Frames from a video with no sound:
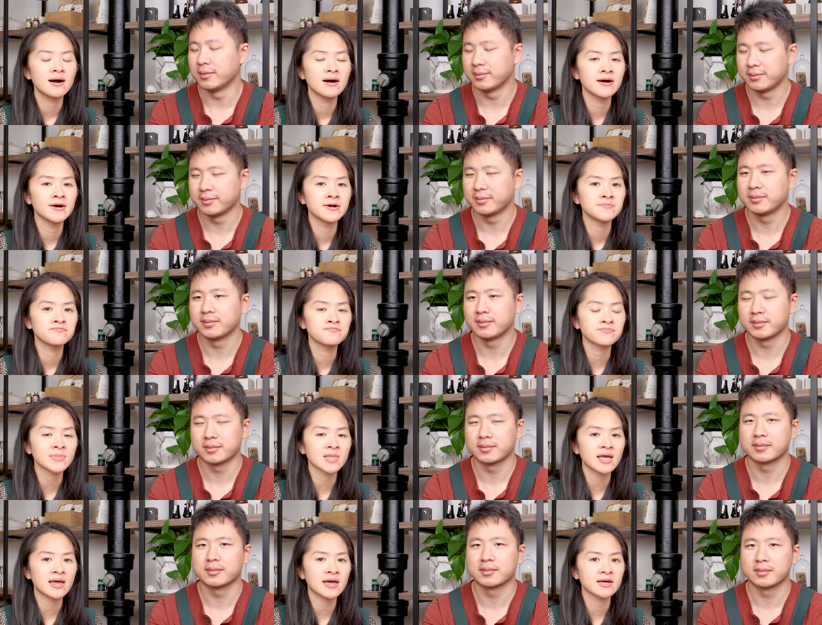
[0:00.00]
Speaker 1: Um,
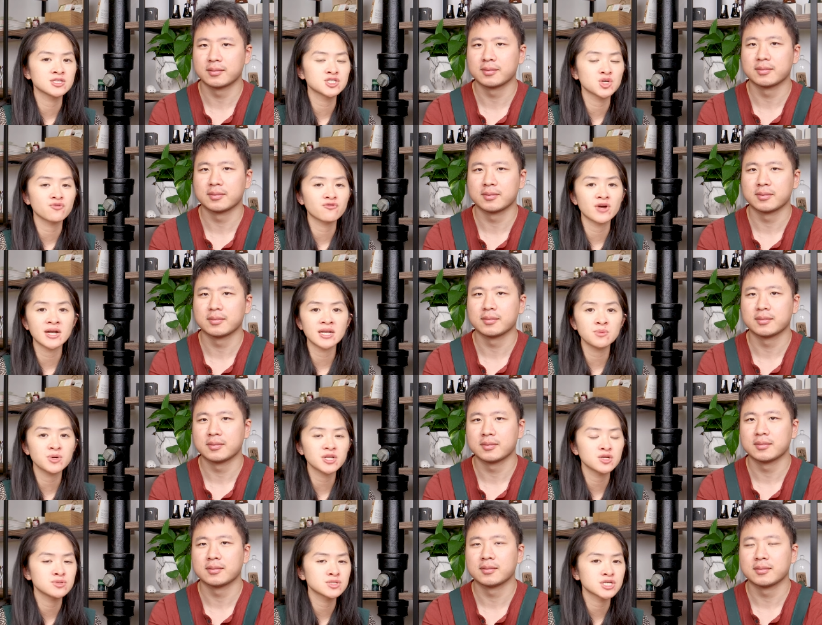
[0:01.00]
and so for
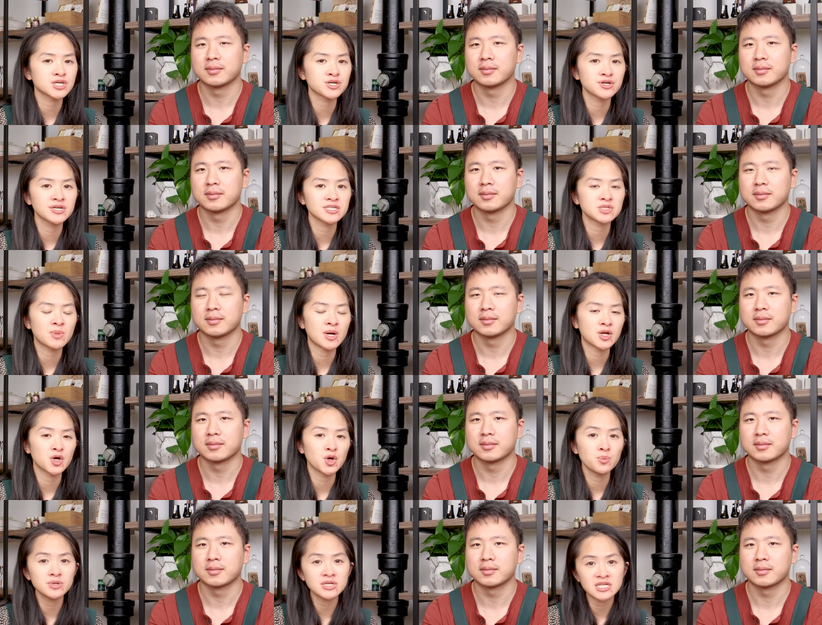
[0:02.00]
anybody who's curious about
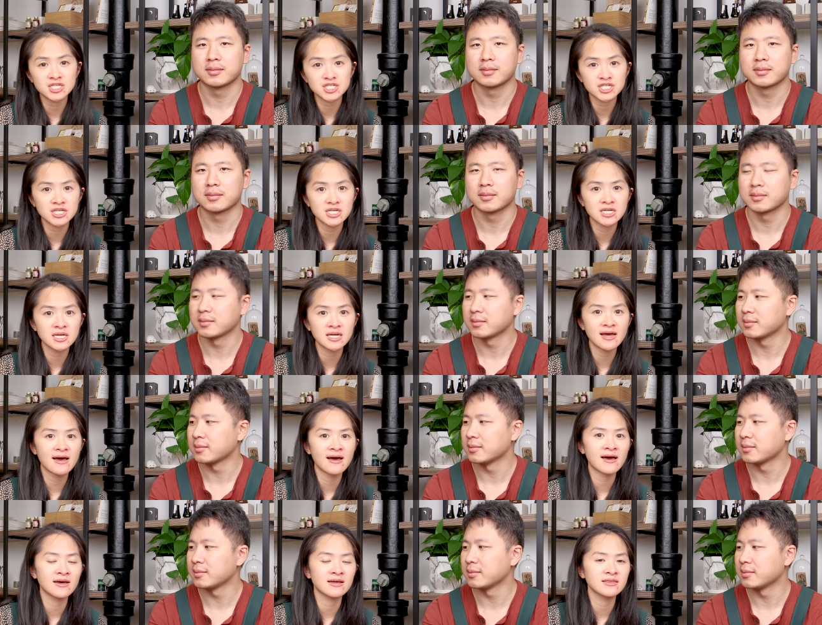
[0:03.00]
Hobonichi
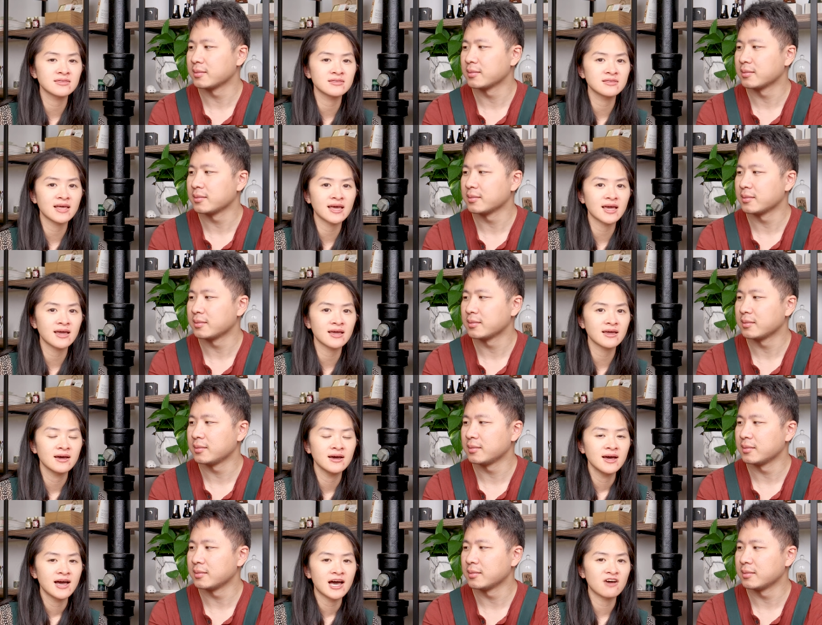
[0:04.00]
and they
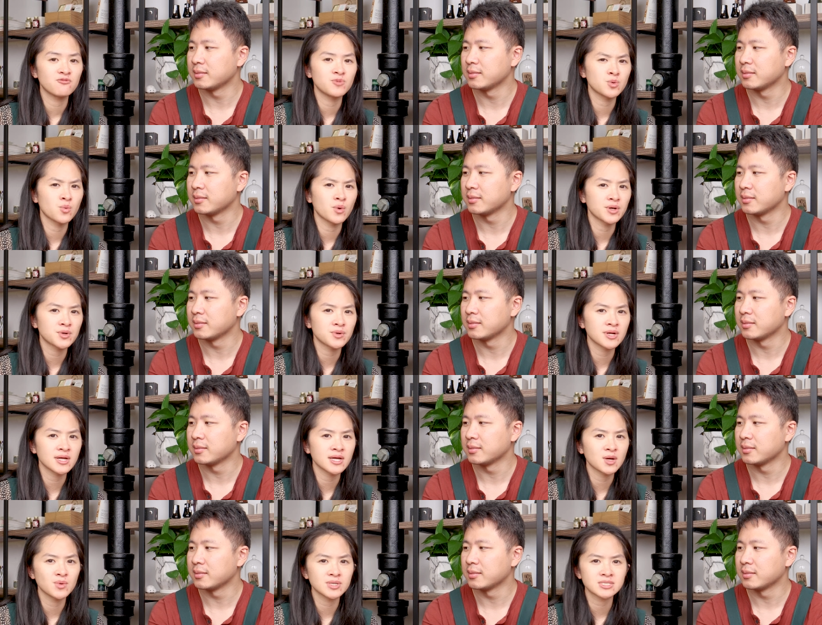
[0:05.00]
have been
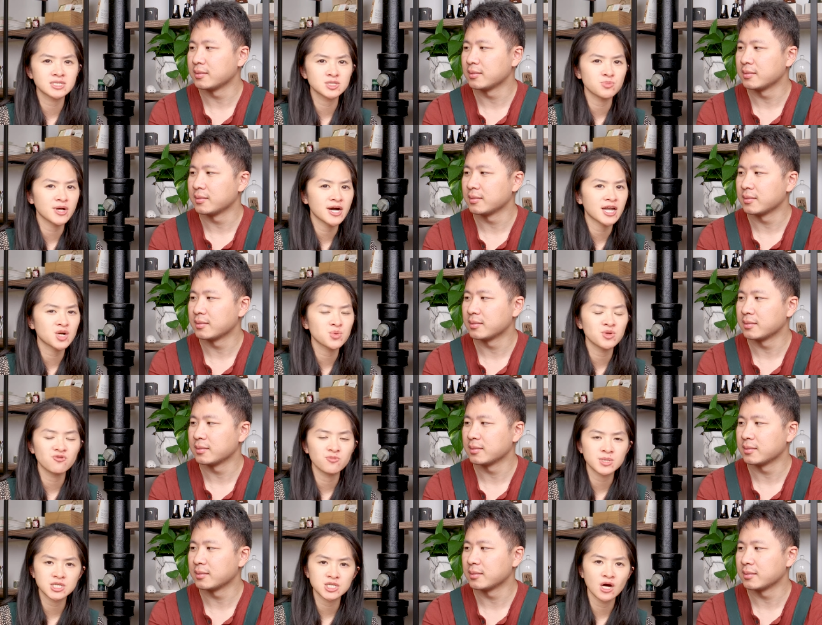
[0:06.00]
wondering what's this planner
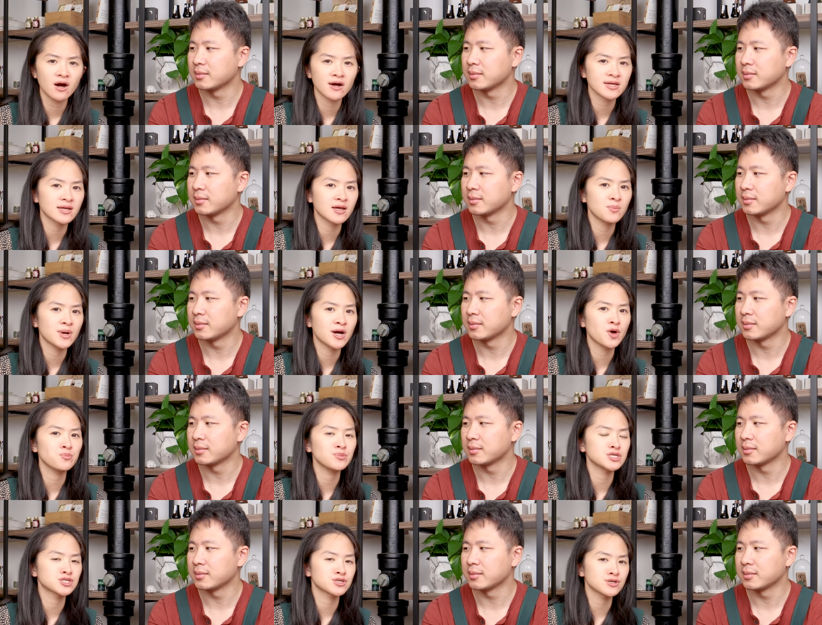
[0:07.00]
we've been talking
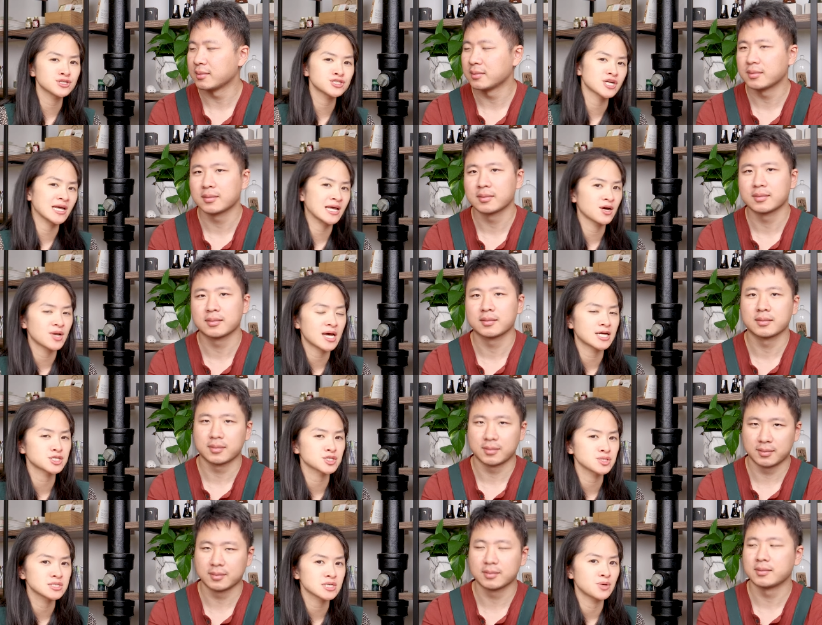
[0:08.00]
about, be sure to check out
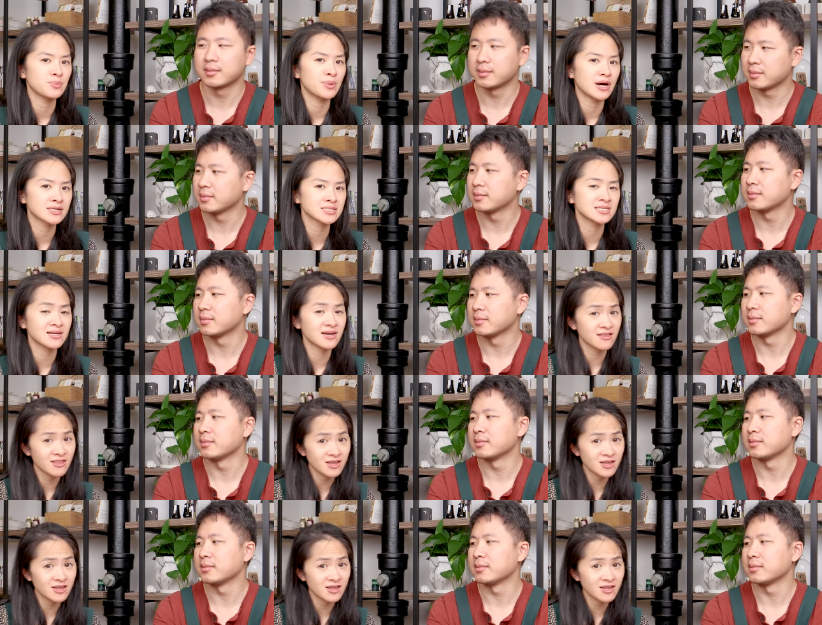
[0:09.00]
Ashley's unboxing. I